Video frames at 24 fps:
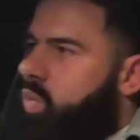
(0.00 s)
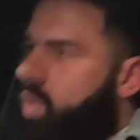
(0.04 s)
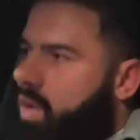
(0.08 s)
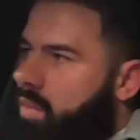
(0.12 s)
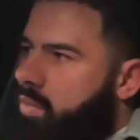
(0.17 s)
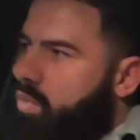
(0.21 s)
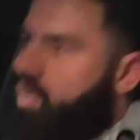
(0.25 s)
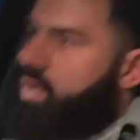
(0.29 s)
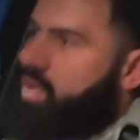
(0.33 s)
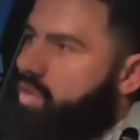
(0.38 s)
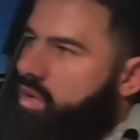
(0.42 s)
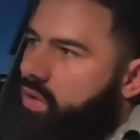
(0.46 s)
What
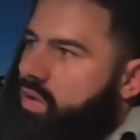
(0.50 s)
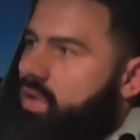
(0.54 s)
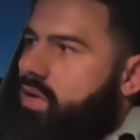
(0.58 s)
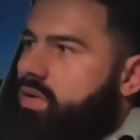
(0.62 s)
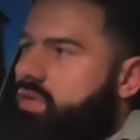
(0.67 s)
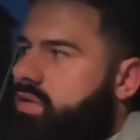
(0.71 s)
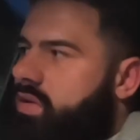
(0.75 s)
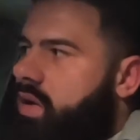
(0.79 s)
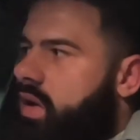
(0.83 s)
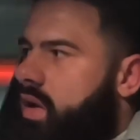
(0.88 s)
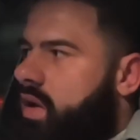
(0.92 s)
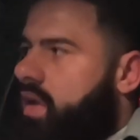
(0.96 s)
I'm going to do
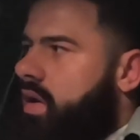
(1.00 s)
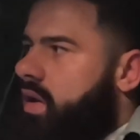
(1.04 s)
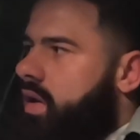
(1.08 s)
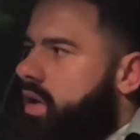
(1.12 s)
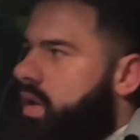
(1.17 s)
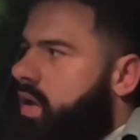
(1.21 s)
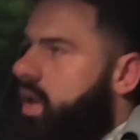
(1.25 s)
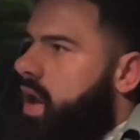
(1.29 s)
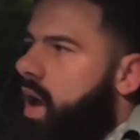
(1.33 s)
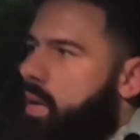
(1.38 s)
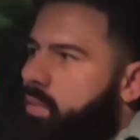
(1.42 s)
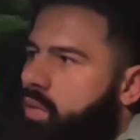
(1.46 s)
is
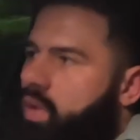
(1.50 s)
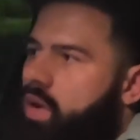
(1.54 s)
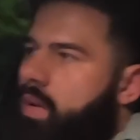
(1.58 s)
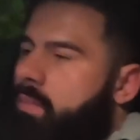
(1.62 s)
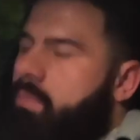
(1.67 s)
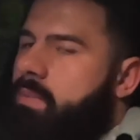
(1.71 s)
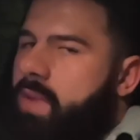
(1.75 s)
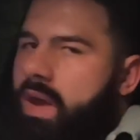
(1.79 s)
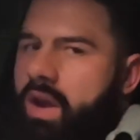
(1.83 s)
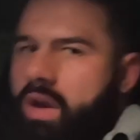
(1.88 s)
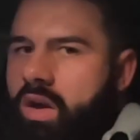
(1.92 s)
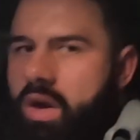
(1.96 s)
I'm going to
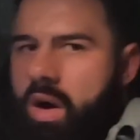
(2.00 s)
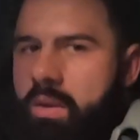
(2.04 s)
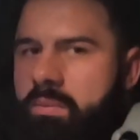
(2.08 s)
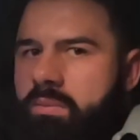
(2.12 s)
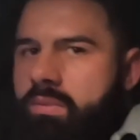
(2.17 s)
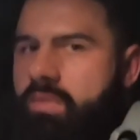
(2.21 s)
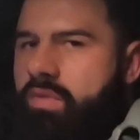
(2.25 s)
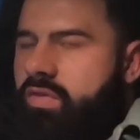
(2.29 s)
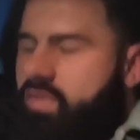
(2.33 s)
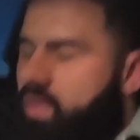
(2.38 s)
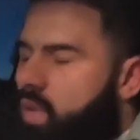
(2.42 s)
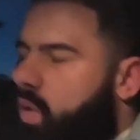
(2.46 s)
make up
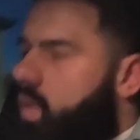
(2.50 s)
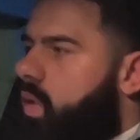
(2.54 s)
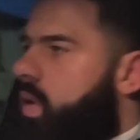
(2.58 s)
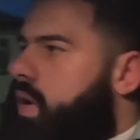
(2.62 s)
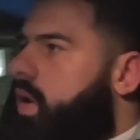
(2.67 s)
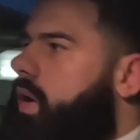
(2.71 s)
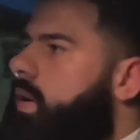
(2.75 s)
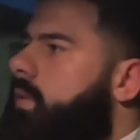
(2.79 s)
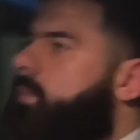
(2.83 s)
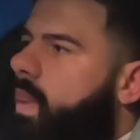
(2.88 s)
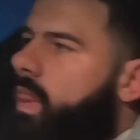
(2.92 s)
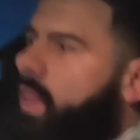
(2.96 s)

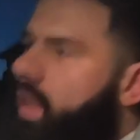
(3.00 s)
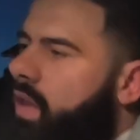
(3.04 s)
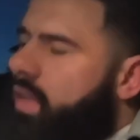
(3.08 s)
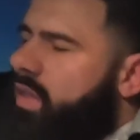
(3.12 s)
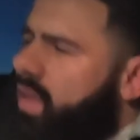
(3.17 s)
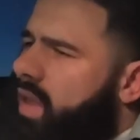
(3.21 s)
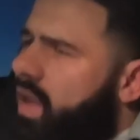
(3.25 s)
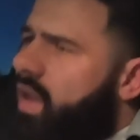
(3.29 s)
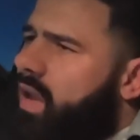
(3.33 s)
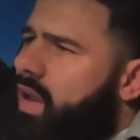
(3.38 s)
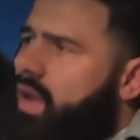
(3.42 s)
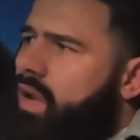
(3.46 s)
for
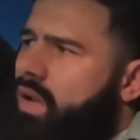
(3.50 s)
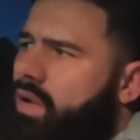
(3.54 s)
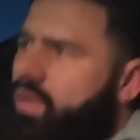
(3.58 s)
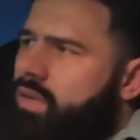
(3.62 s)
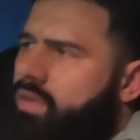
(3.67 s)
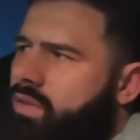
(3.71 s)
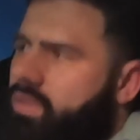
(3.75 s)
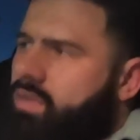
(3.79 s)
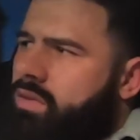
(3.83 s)
the